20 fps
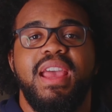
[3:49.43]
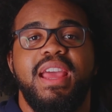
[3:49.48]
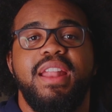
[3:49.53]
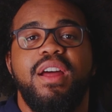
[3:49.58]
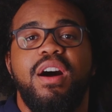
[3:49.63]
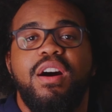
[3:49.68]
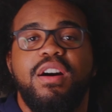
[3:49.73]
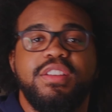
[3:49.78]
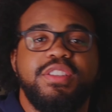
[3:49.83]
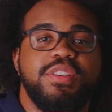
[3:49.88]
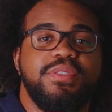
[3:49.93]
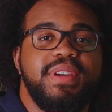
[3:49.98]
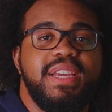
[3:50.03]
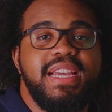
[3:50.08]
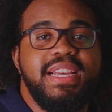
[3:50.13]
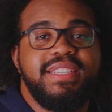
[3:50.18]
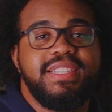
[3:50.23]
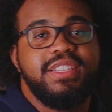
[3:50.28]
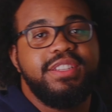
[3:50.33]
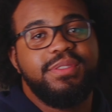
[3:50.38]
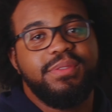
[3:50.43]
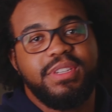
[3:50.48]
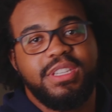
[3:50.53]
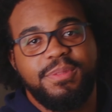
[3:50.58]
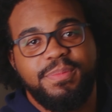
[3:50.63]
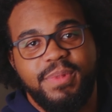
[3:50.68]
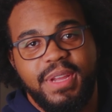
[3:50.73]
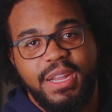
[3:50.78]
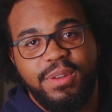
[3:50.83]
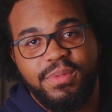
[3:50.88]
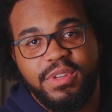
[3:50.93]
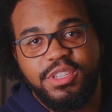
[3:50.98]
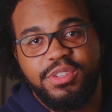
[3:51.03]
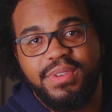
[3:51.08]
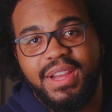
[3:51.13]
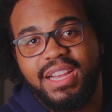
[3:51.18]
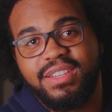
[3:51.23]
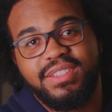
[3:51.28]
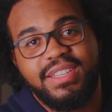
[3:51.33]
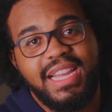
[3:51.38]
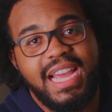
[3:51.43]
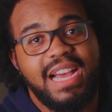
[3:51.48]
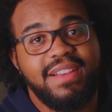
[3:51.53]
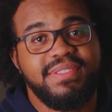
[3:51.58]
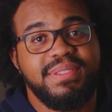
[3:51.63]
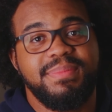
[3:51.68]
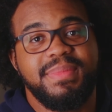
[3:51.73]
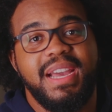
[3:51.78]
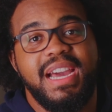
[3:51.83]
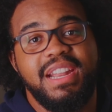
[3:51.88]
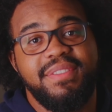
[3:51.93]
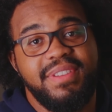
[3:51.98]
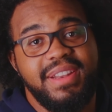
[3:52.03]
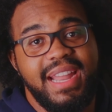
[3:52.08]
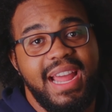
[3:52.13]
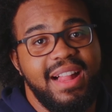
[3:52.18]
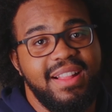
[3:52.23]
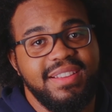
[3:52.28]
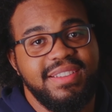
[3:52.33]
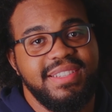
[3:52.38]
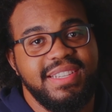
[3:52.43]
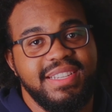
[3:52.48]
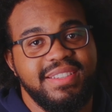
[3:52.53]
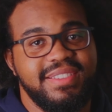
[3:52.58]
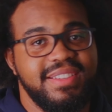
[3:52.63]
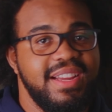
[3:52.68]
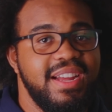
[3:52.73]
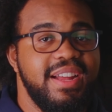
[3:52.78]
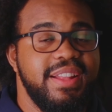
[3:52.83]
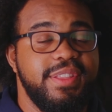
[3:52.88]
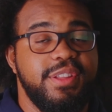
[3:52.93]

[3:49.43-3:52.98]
and also easy to explain once you actually have some kind of analysis.